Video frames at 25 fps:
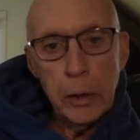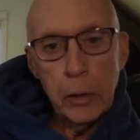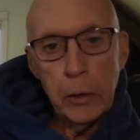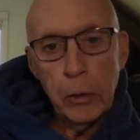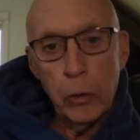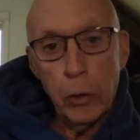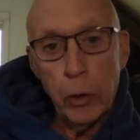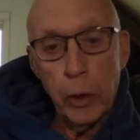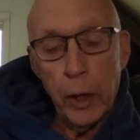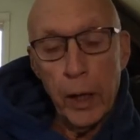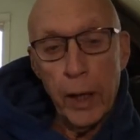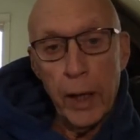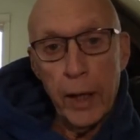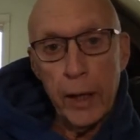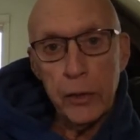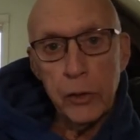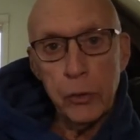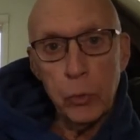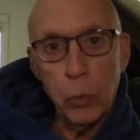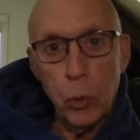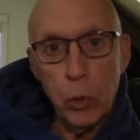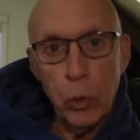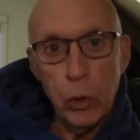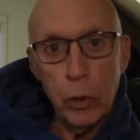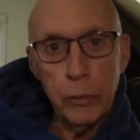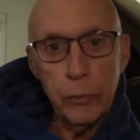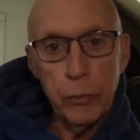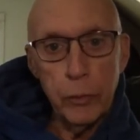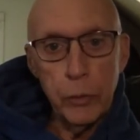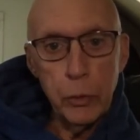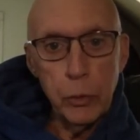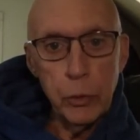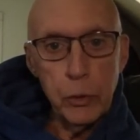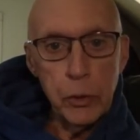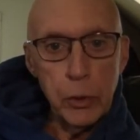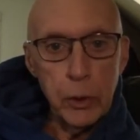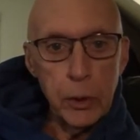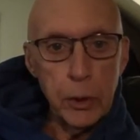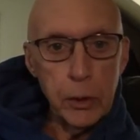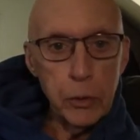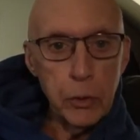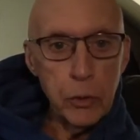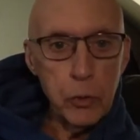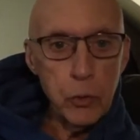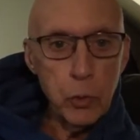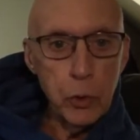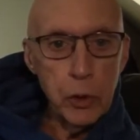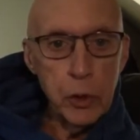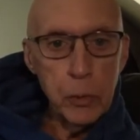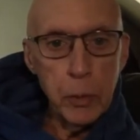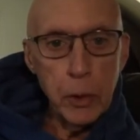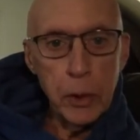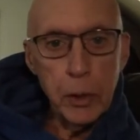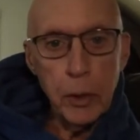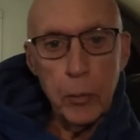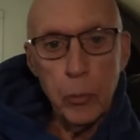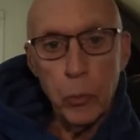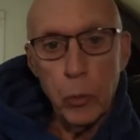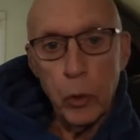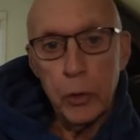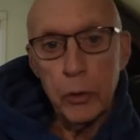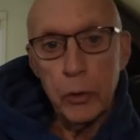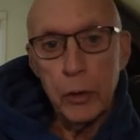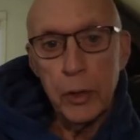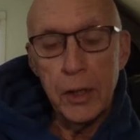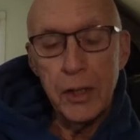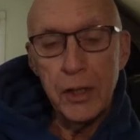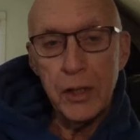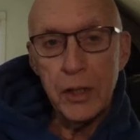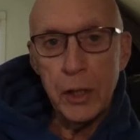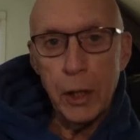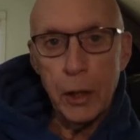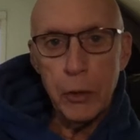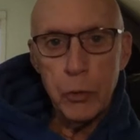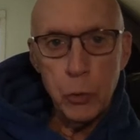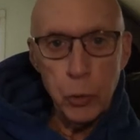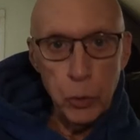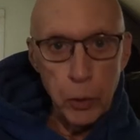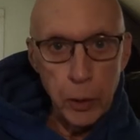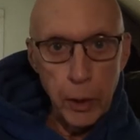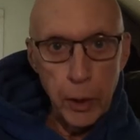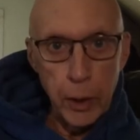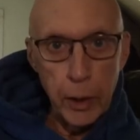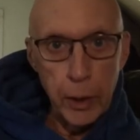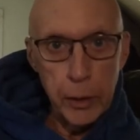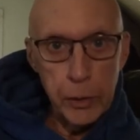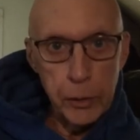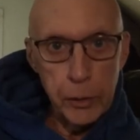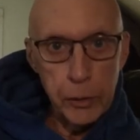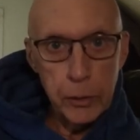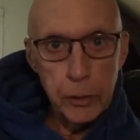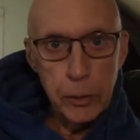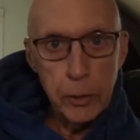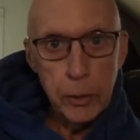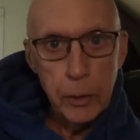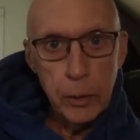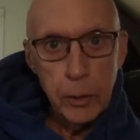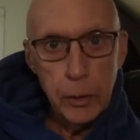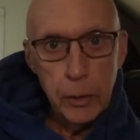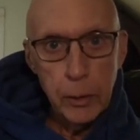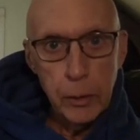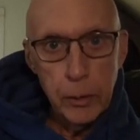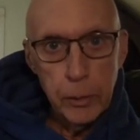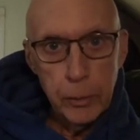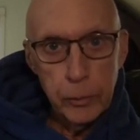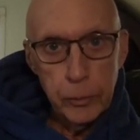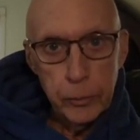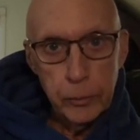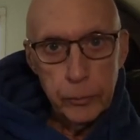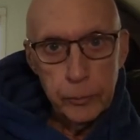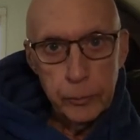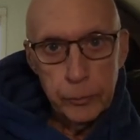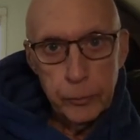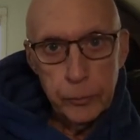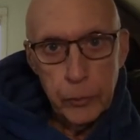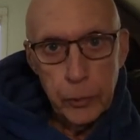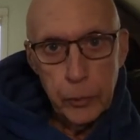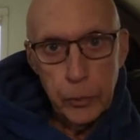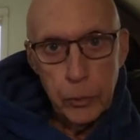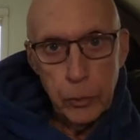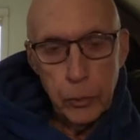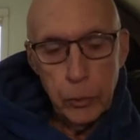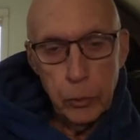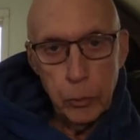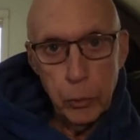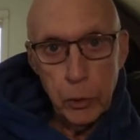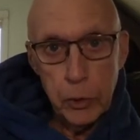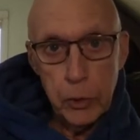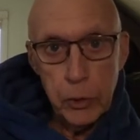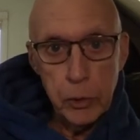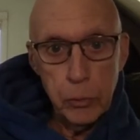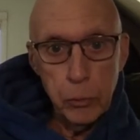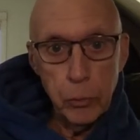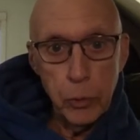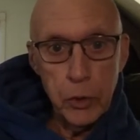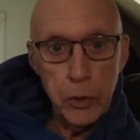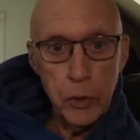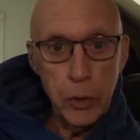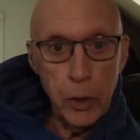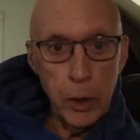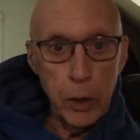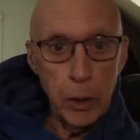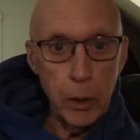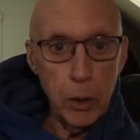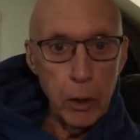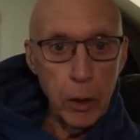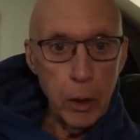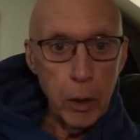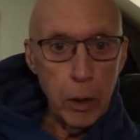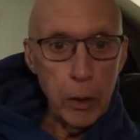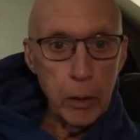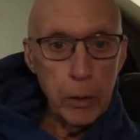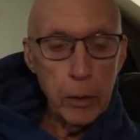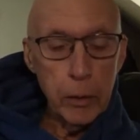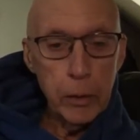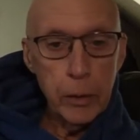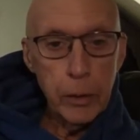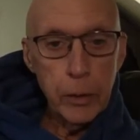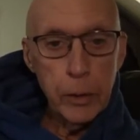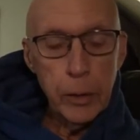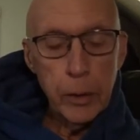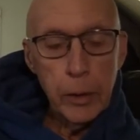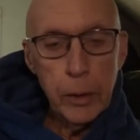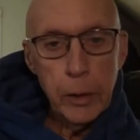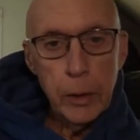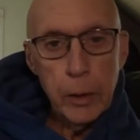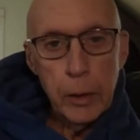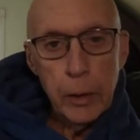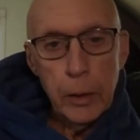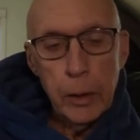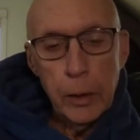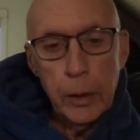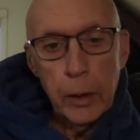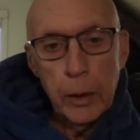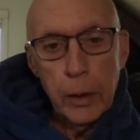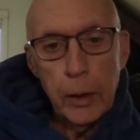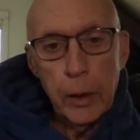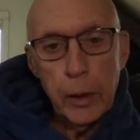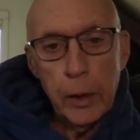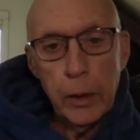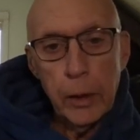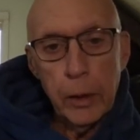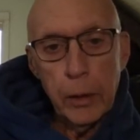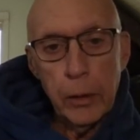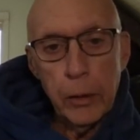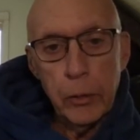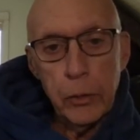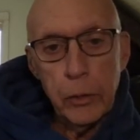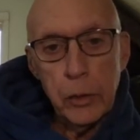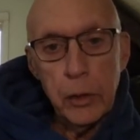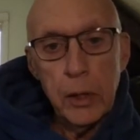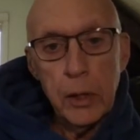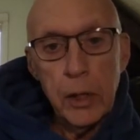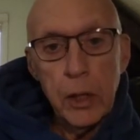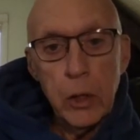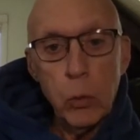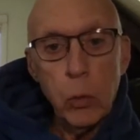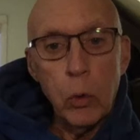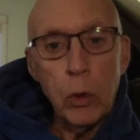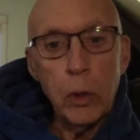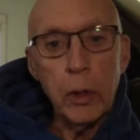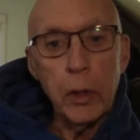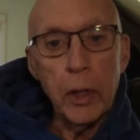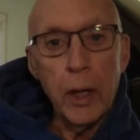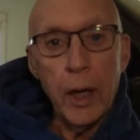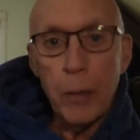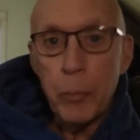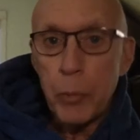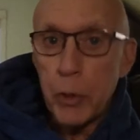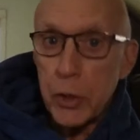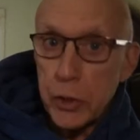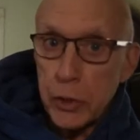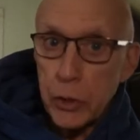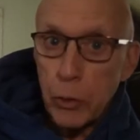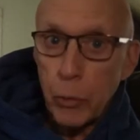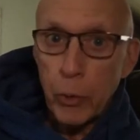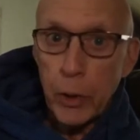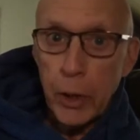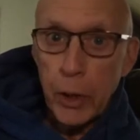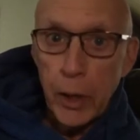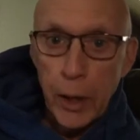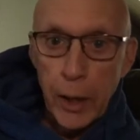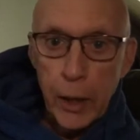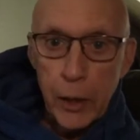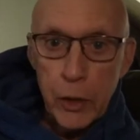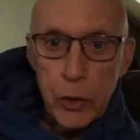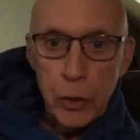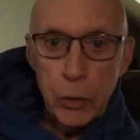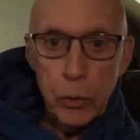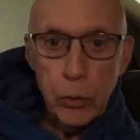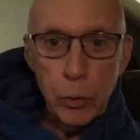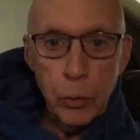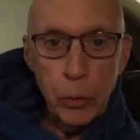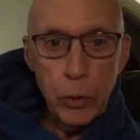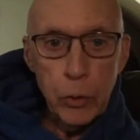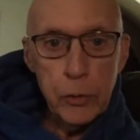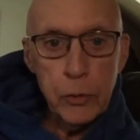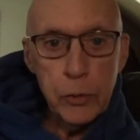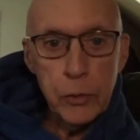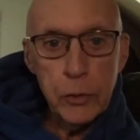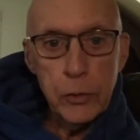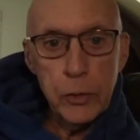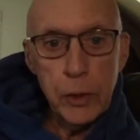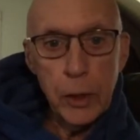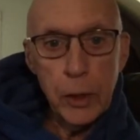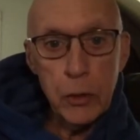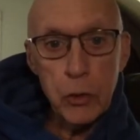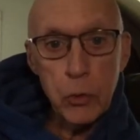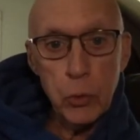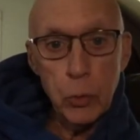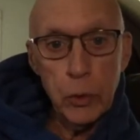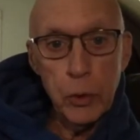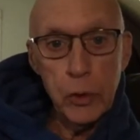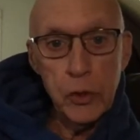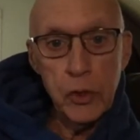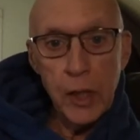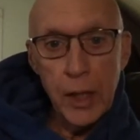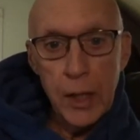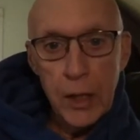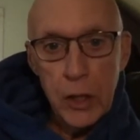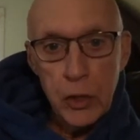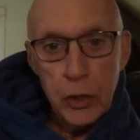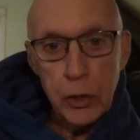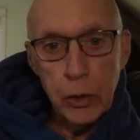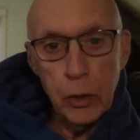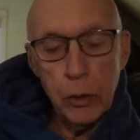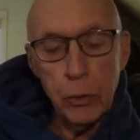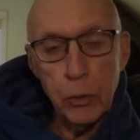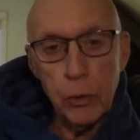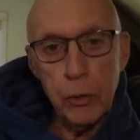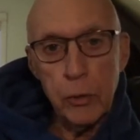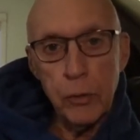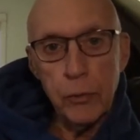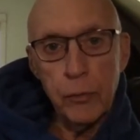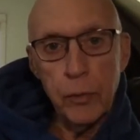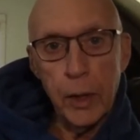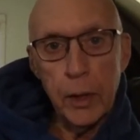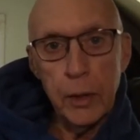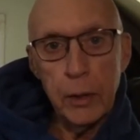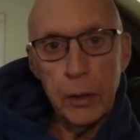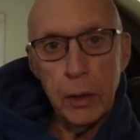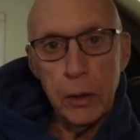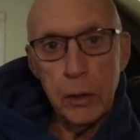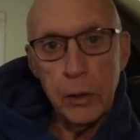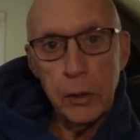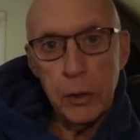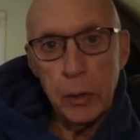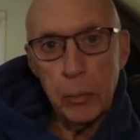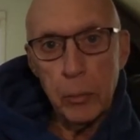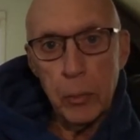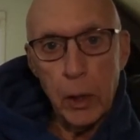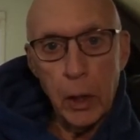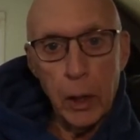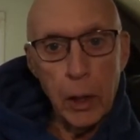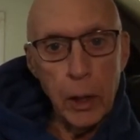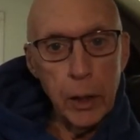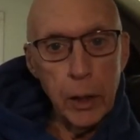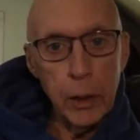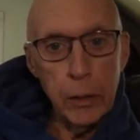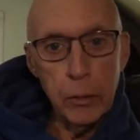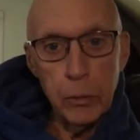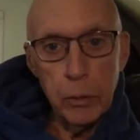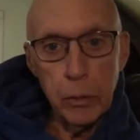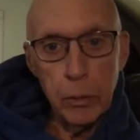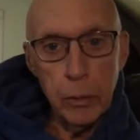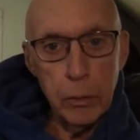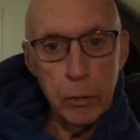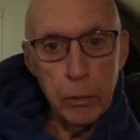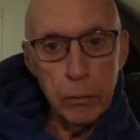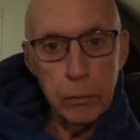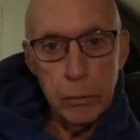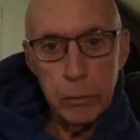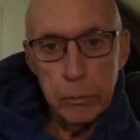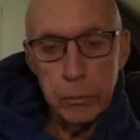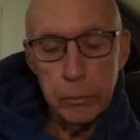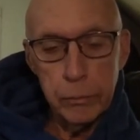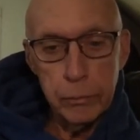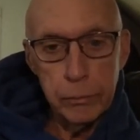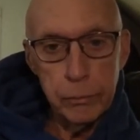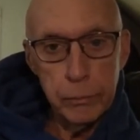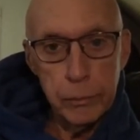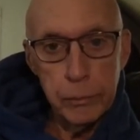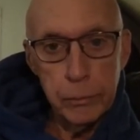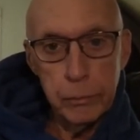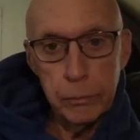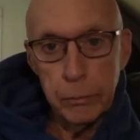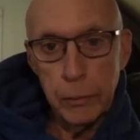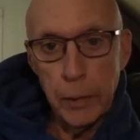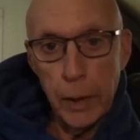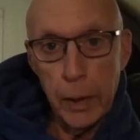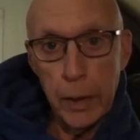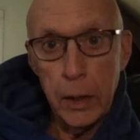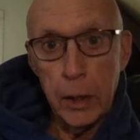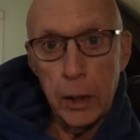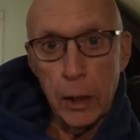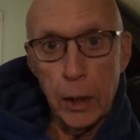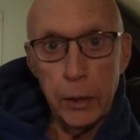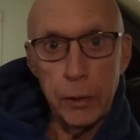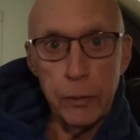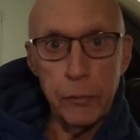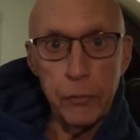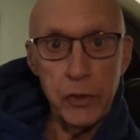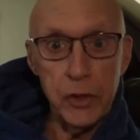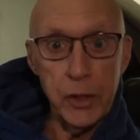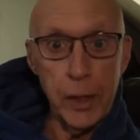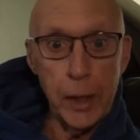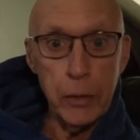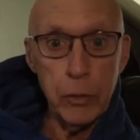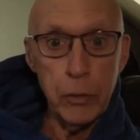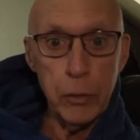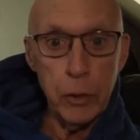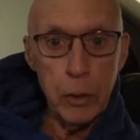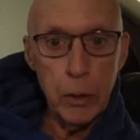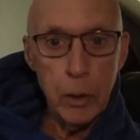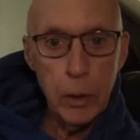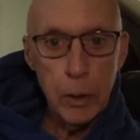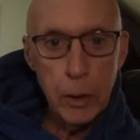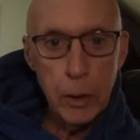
or as worldviews and industries become more decentralized, which they are, there's an equal and opposite reaction towards centralization, towards finding some kind or any kind of center.